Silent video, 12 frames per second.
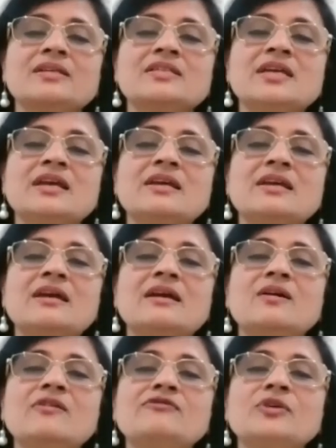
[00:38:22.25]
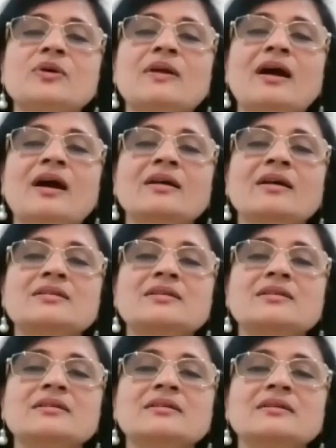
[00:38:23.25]
Take care of your heart.
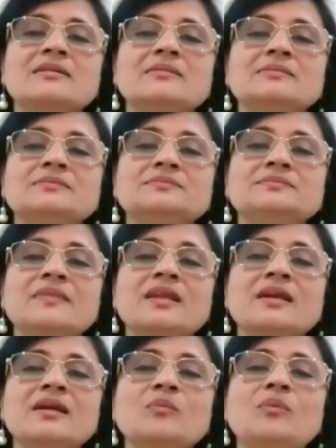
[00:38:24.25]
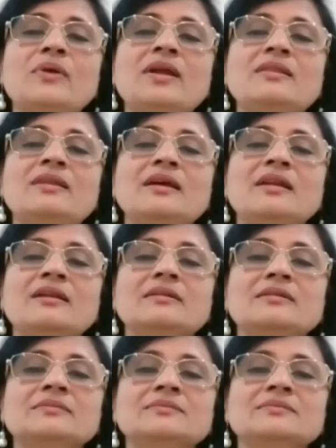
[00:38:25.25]
Breathe in.